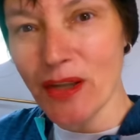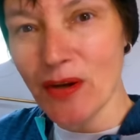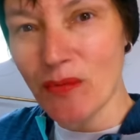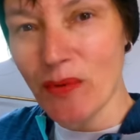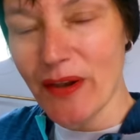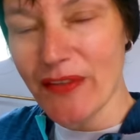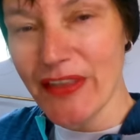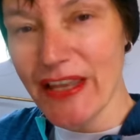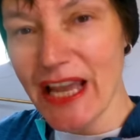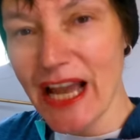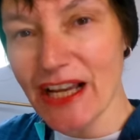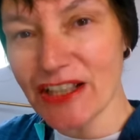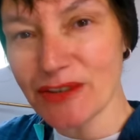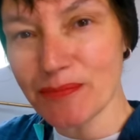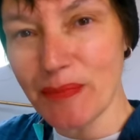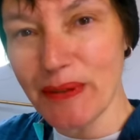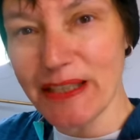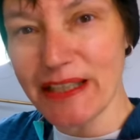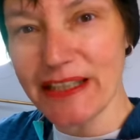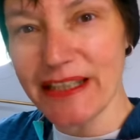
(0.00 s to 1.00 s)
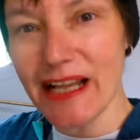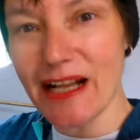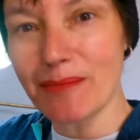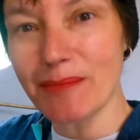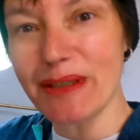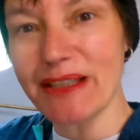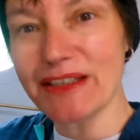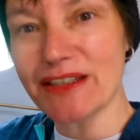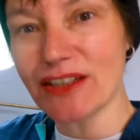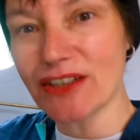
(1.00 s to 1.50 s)
where the Ashby Canal
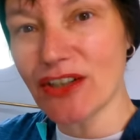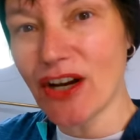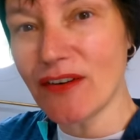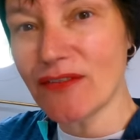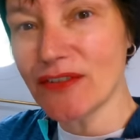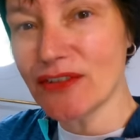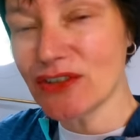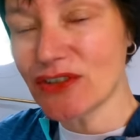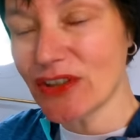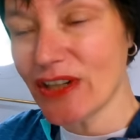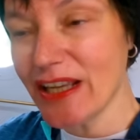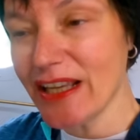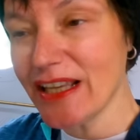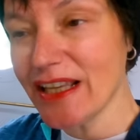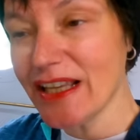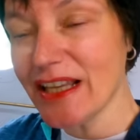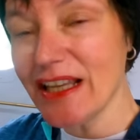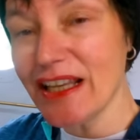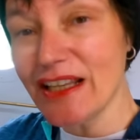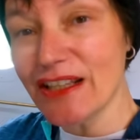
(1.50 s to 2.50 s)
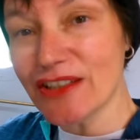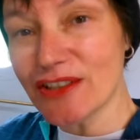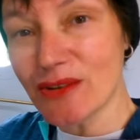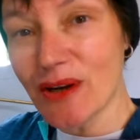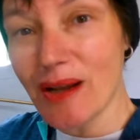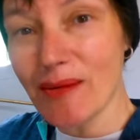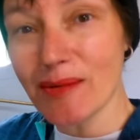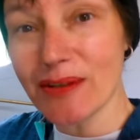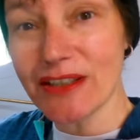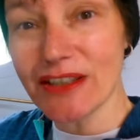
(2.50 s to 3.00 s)
meets the Coventry. So
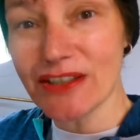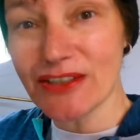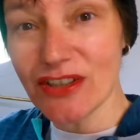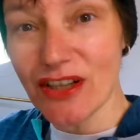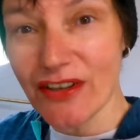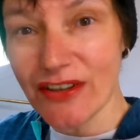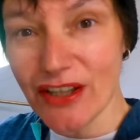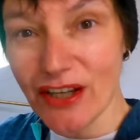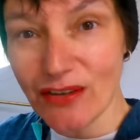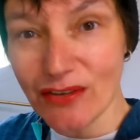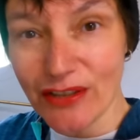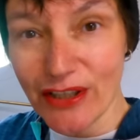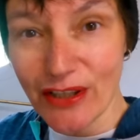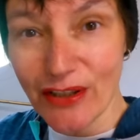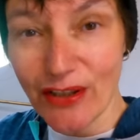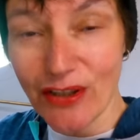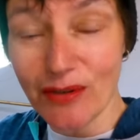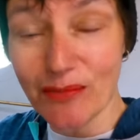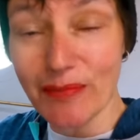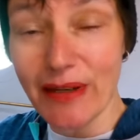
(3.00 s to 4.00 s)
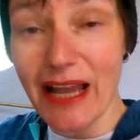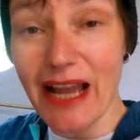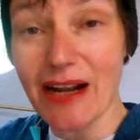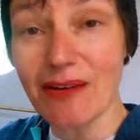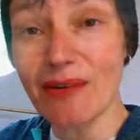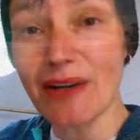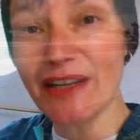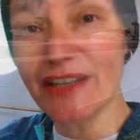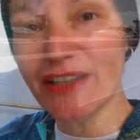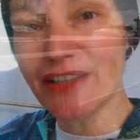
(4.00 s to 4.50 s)
I'm going to start the old girl up
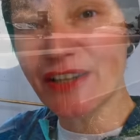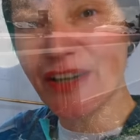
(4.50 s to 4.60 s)
now and